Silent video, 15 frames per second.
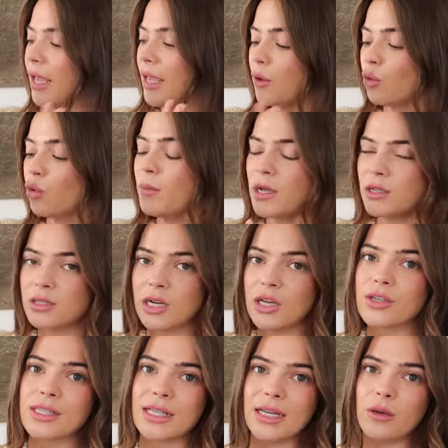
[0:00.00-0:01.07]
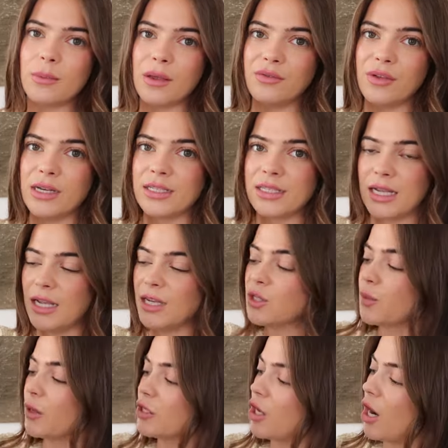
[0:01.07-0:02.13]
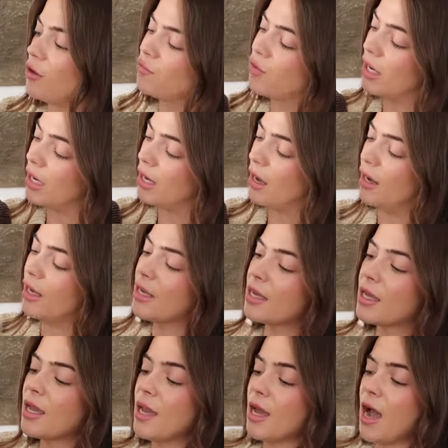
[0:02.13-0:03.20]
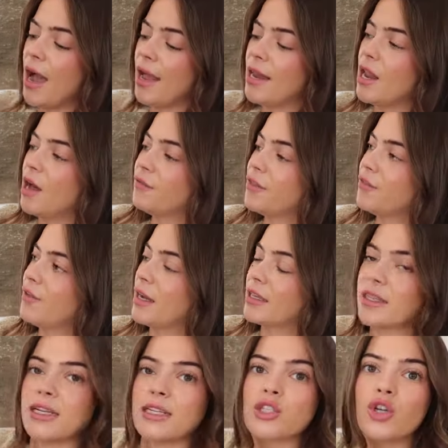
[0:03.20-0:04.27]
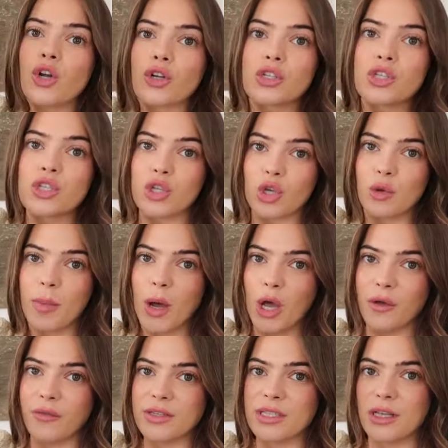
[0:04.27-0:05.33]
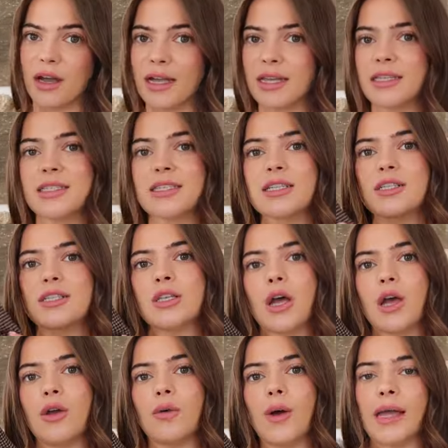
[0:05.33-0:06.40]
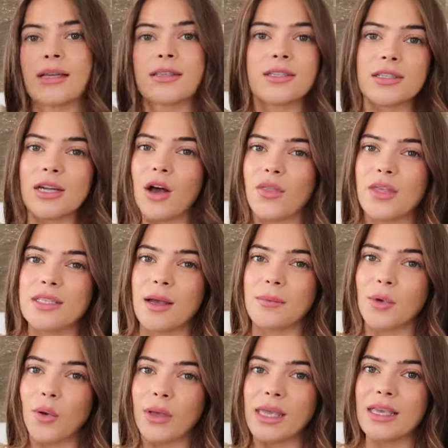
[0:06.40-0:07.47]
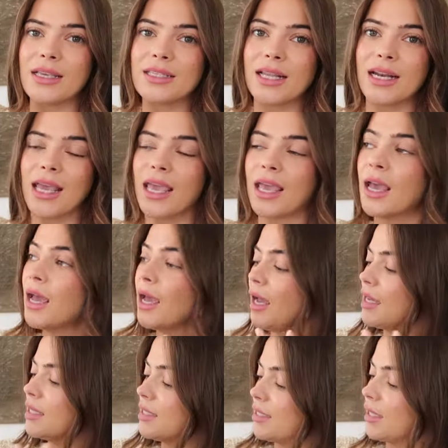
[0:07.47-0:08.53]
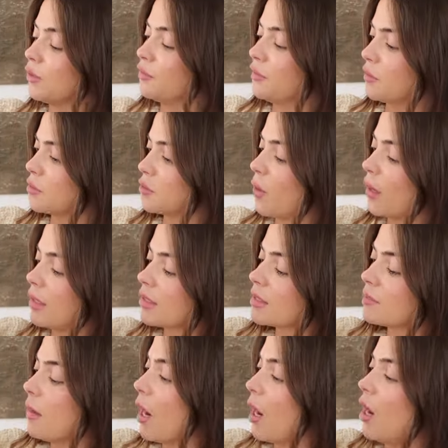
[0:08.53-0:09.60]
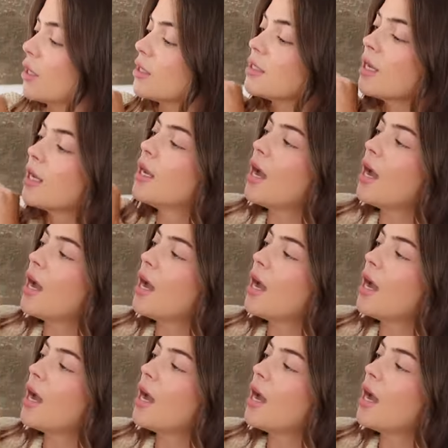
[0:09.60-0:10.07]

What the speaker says: It almost looks a little bit vintage, which I really like. I love the fact that it's not super oversized, so I can style this up quite easily. It still feels quite smart.